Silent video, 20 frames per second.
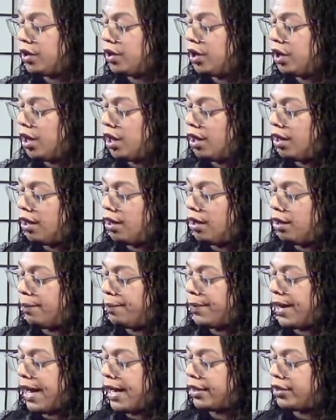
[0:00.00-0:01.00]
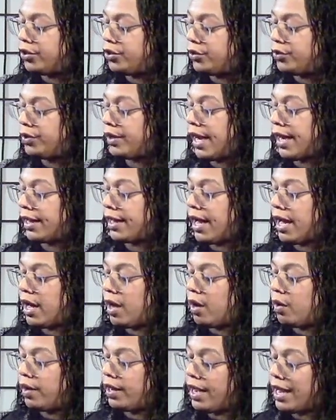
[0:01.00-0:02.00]
I do like
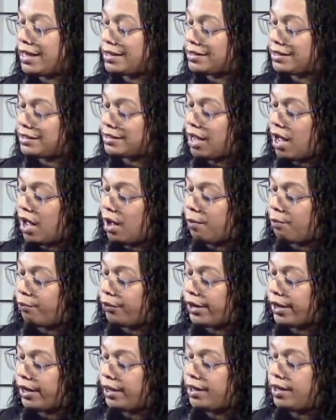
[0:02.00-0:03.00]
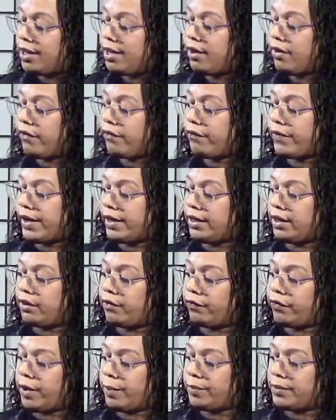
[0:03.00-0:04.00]
how it has this ombre fading
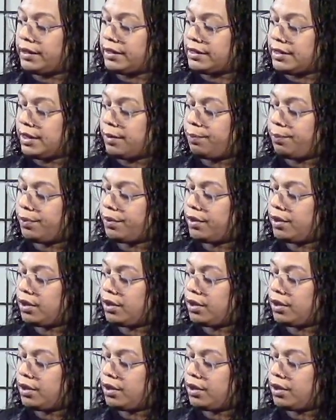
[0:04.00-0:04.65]
from the tip